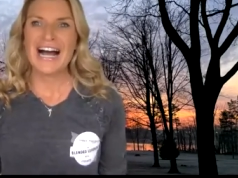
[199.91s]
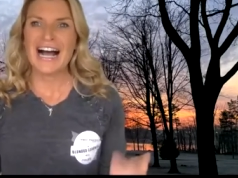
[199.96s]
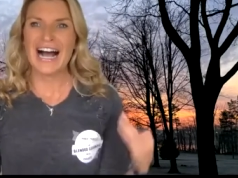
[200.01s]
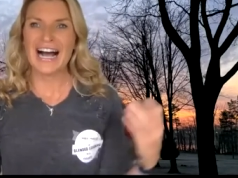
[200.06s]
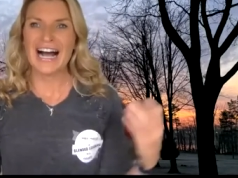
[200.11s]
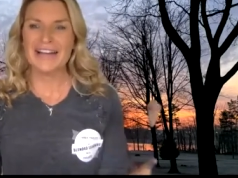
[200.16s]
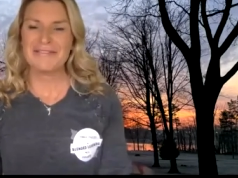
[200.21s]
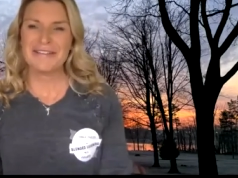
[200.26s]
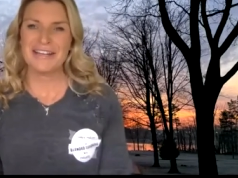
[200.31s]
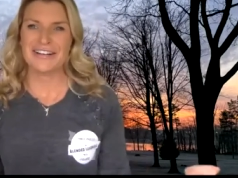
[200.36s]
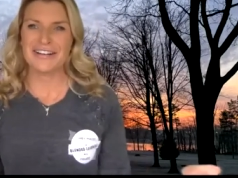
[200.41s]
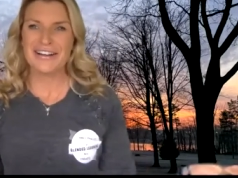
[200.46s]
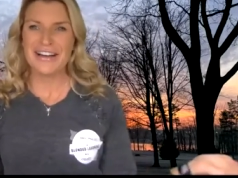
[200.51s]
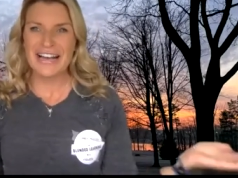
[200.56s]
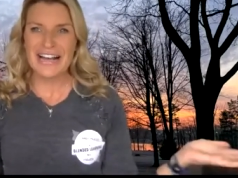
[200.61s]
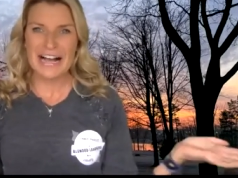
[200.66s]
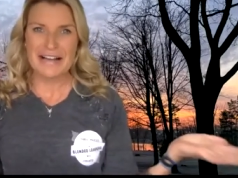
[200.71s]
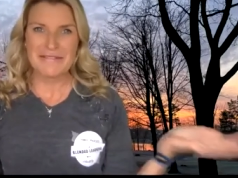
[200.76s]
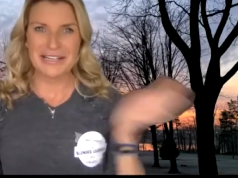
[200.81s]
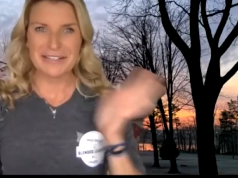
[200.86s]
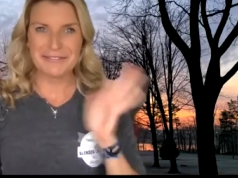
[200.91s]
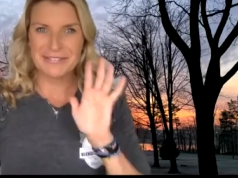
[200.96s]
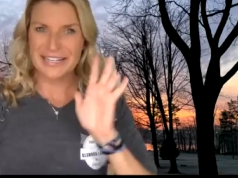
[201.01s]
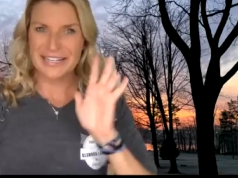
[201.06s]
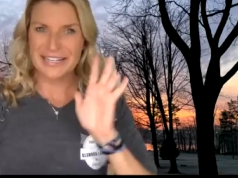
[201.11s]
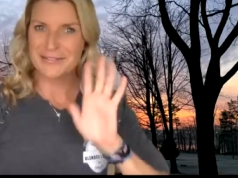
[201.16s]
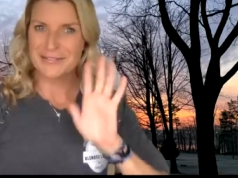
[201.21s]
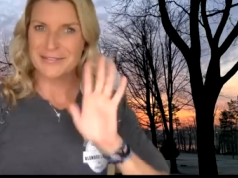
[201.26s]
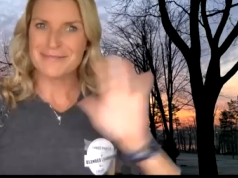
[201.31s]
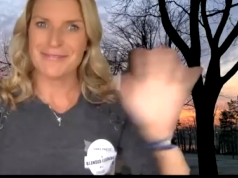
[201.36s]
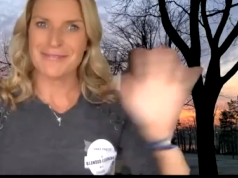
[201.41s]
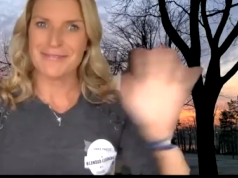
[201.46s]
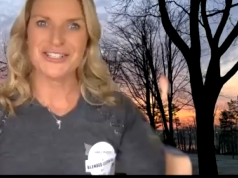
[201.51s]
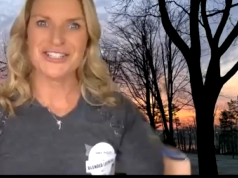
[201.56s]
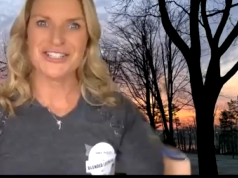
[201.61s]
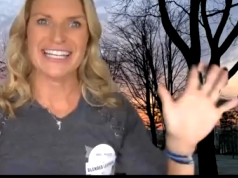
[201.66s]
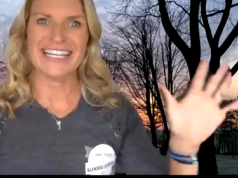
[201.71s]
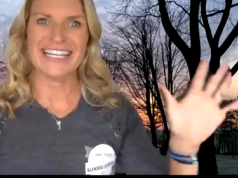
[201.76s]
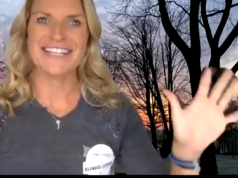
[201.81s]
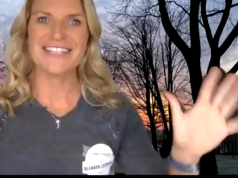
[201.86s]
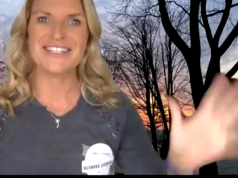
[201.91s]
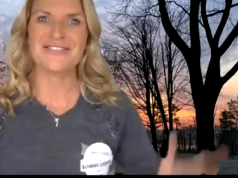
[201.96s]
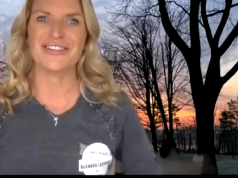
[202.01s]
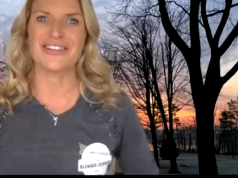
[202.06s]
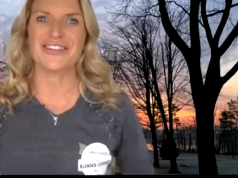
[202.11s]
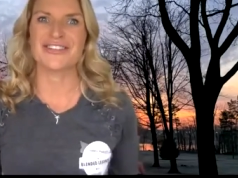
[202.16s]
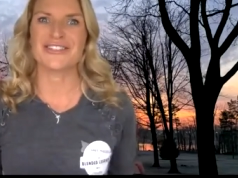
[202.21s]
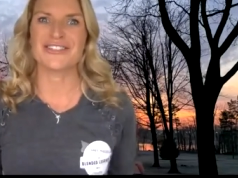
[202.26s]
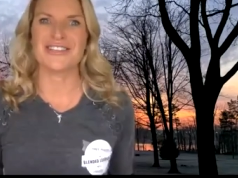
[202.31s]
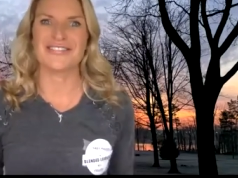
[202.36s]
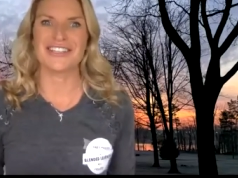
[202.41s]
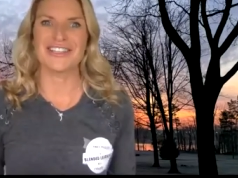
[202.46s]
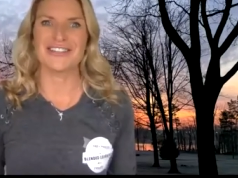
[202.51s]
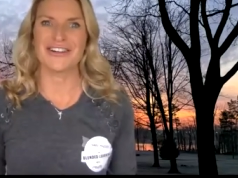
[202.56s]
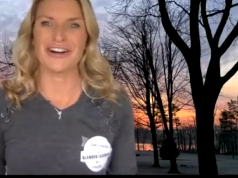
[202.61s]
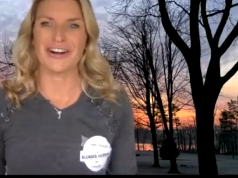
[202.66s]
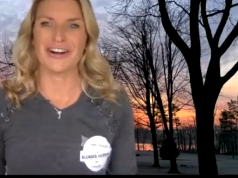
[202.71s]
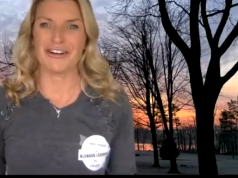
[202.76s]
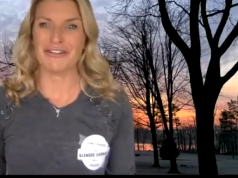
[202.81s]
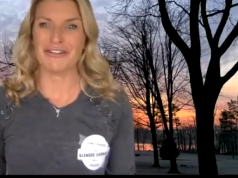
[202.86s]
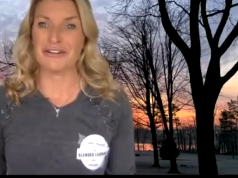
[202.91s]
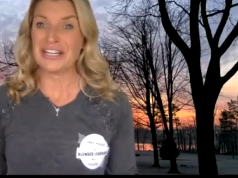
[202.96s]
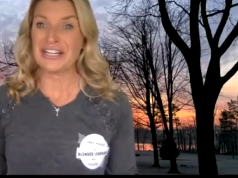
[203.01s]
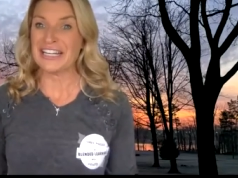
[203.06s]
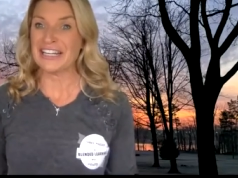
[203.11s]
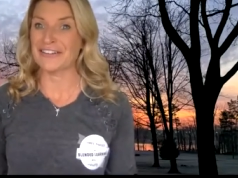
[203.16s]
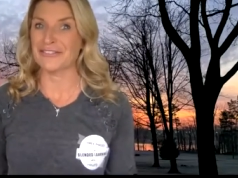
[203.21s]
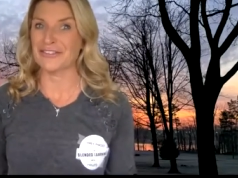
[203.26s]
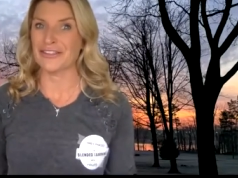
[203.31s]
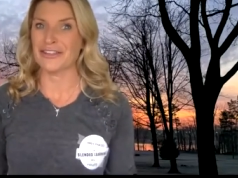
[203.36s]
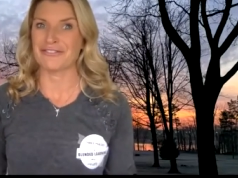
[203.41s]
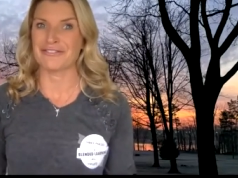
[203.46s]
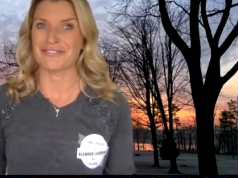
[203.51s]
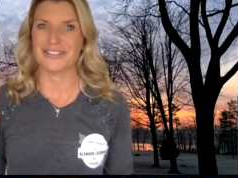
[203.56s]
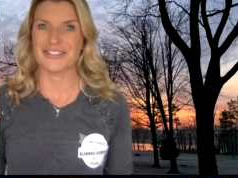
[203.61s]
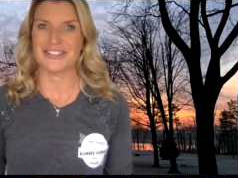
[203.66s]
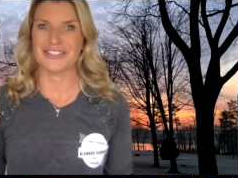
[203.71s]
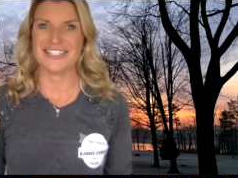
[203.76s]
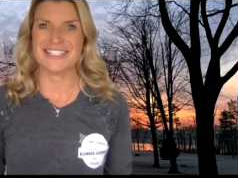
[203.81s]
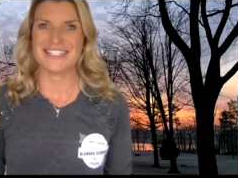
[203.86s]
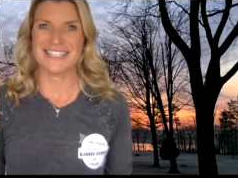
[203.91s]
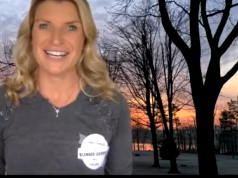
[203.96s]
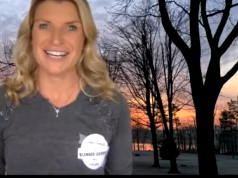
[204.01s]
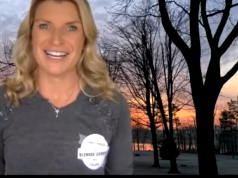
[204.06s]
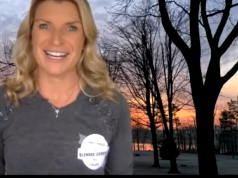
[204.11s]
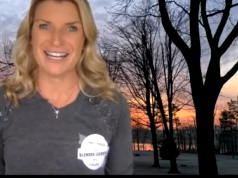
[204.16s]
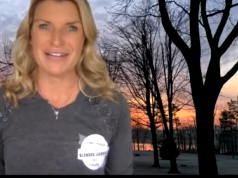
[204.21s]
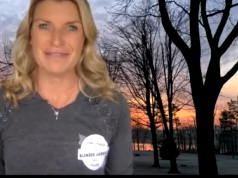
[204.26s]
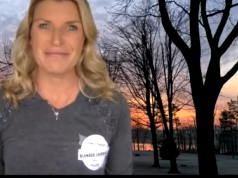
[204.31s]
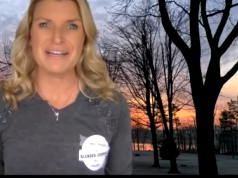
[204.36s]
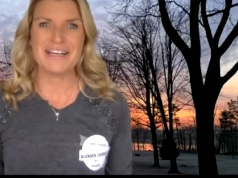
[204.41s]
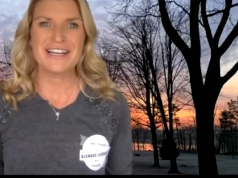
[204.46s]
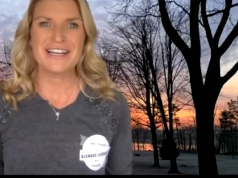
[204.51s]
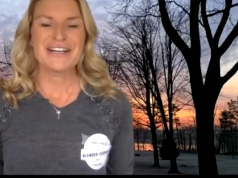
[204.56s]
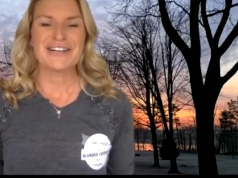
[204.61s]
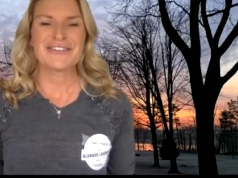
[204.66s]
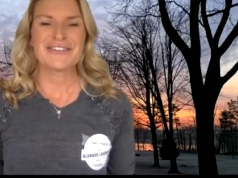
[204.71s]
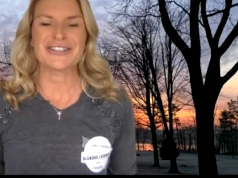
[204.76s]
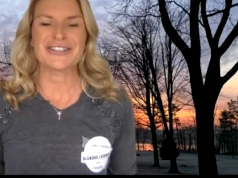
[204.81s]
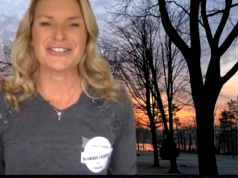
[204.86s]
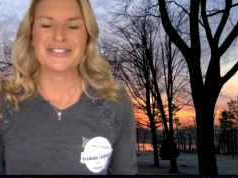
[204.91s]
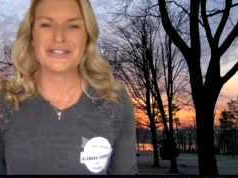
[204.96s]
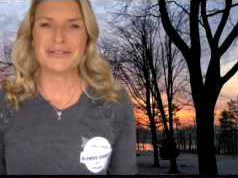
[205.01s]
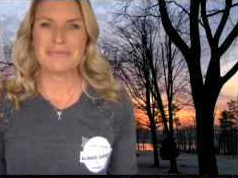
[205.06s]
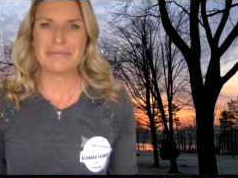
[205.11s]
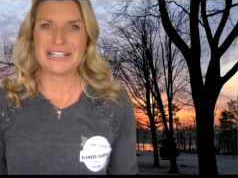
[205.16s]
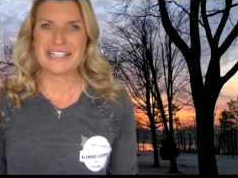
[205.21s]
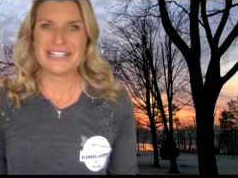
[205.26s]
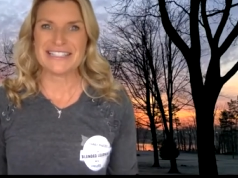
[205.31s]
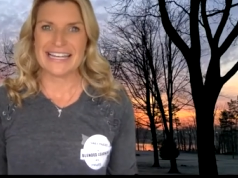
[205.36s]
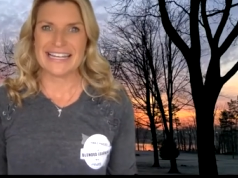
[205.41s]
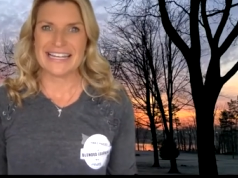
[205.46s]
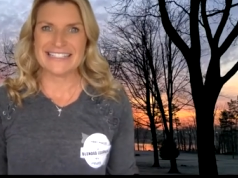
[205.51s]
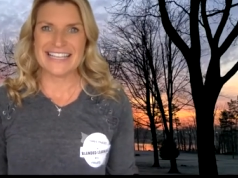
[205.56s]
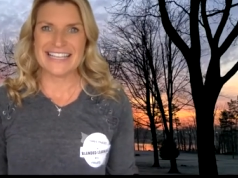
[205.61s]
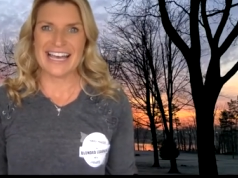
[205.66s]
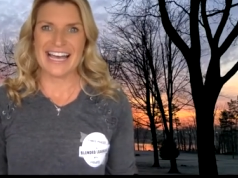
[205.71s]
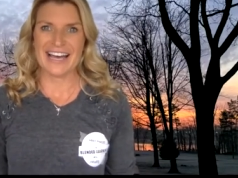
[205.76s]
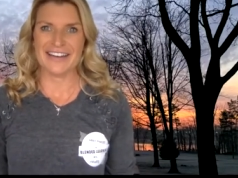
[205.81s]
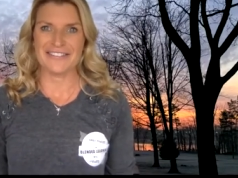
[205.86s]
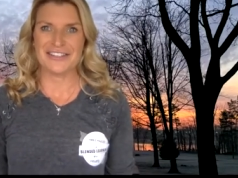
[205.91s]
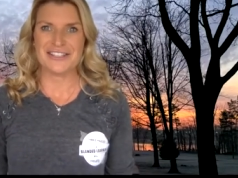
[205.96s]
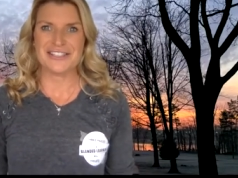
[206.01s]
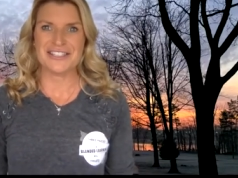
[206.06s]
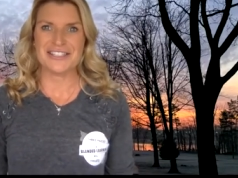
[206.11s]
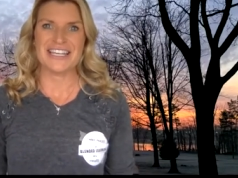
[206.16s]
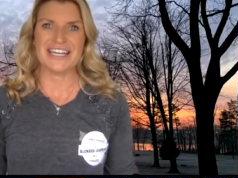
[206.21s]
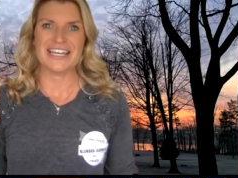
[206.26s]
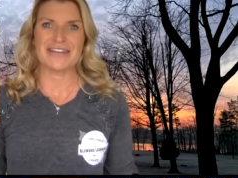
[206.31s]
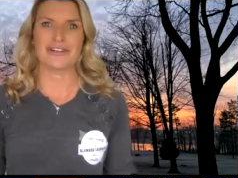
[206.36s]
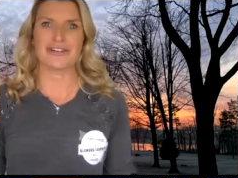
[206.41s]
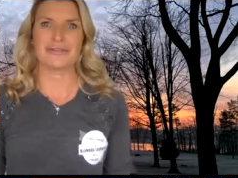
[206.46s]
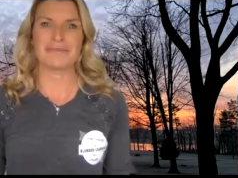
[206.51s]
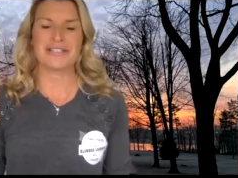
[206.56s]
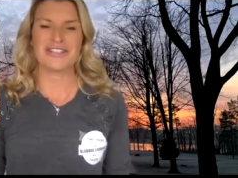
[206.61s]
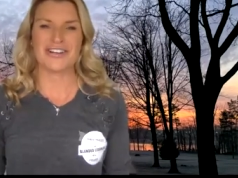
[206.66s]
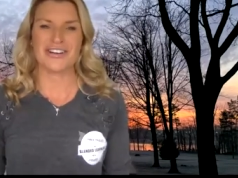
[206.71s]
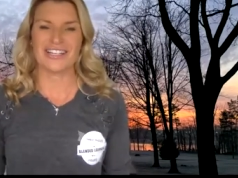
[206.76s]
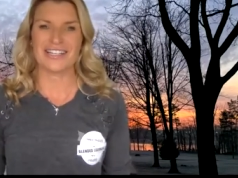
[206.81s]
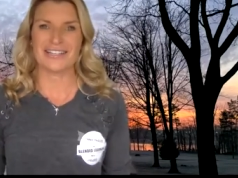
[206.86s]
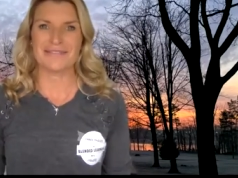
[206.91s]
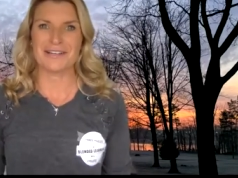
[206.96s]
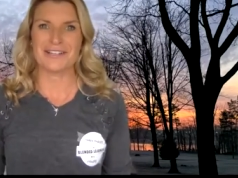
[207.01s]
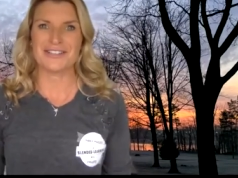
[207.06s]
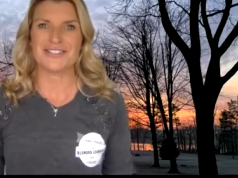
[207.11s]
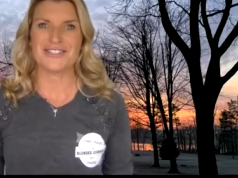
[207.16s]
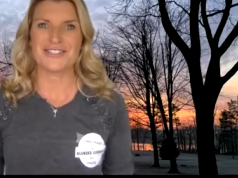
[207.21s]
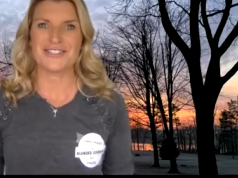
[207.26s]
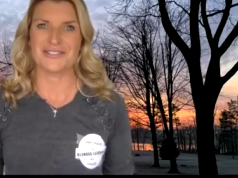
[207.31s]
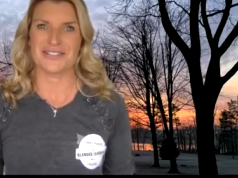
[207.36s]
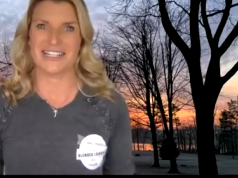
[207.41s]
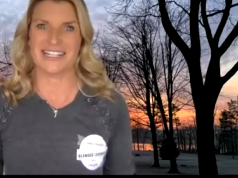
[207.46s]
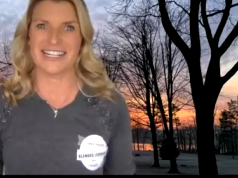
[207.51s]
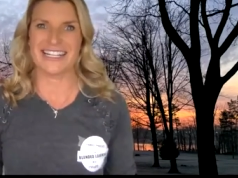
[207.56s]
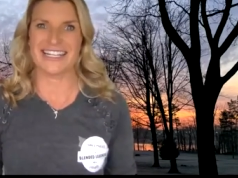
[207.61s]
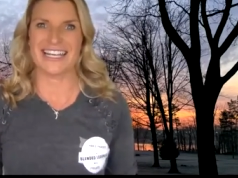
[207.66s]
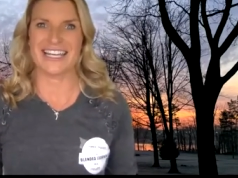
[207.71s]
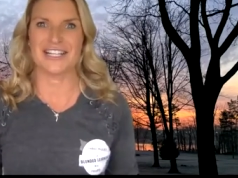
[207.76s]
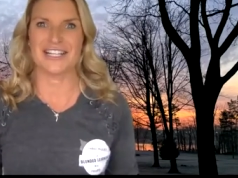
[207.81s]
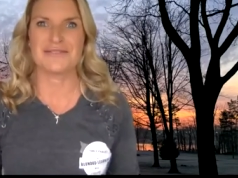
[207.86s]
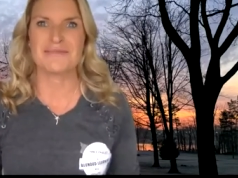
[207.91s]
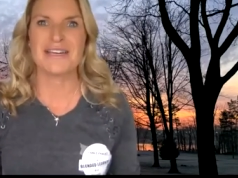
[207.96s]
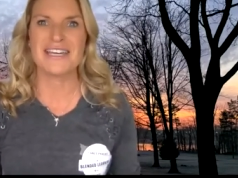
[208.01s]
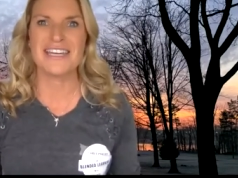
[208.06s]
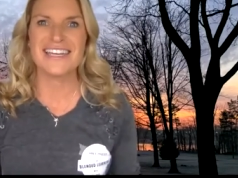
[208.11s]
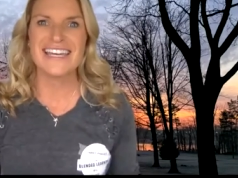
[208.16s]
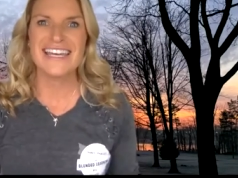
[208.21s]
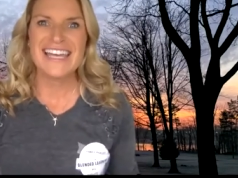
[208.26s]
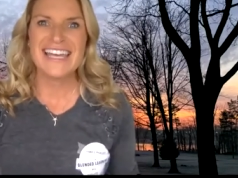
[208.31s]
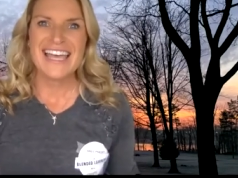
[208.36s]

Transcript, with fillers: I'm here. I'm in, my name is Marcia Kish. For those of you who are here for the first time, we're super excited to have you today. We're going to be talking about student engagement